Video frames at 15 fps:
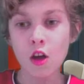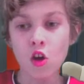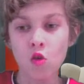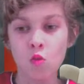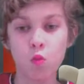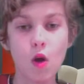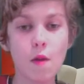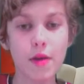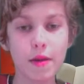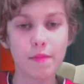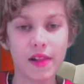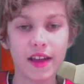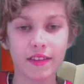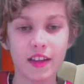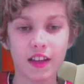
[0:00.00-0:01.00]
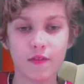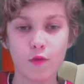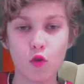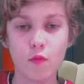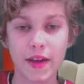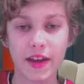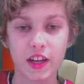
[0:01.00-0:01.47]
When we play this
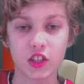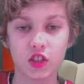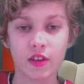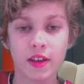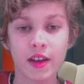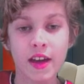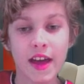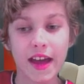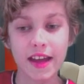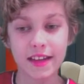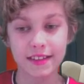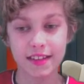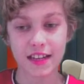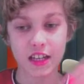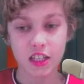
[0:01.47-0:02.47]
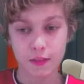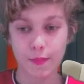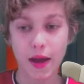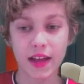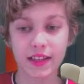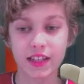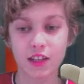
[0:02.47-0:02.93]
formation, it's
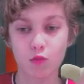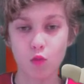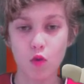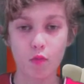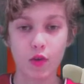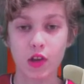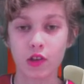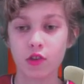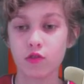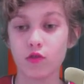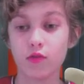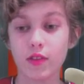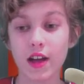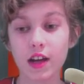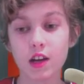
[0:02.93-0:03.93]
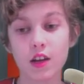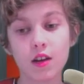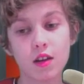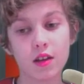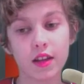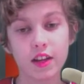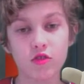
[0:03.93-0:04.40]
expected what we're going to do. They're
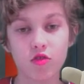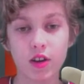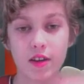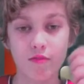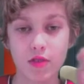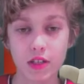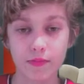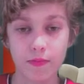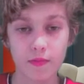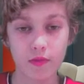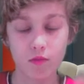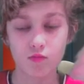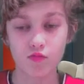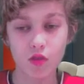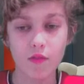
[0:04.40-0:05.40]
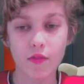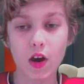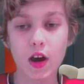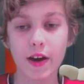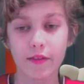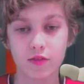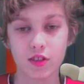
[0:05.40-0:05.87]
going to literally re-
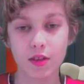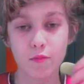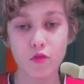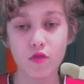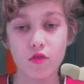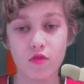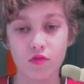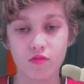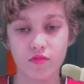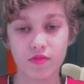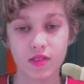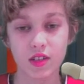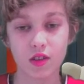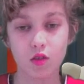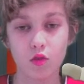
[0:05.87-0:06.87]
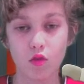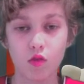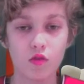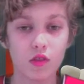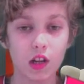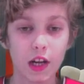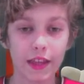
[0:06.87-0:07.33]
revive the moves
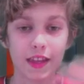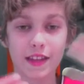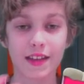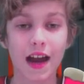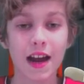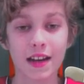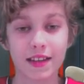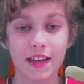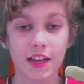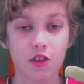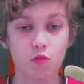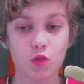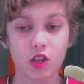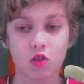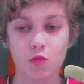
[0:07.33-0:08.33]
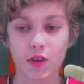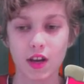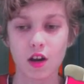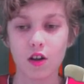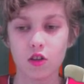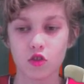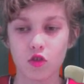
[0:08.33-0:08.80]
or like the tactics which we
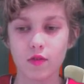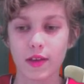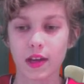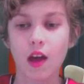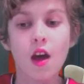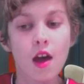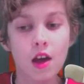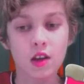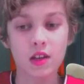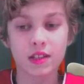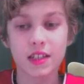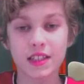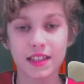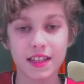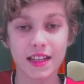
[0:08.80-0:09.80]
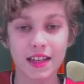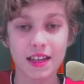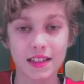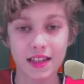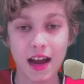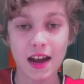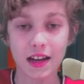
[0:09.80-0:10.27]
are doing because it's the
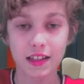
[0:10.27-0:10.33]
exact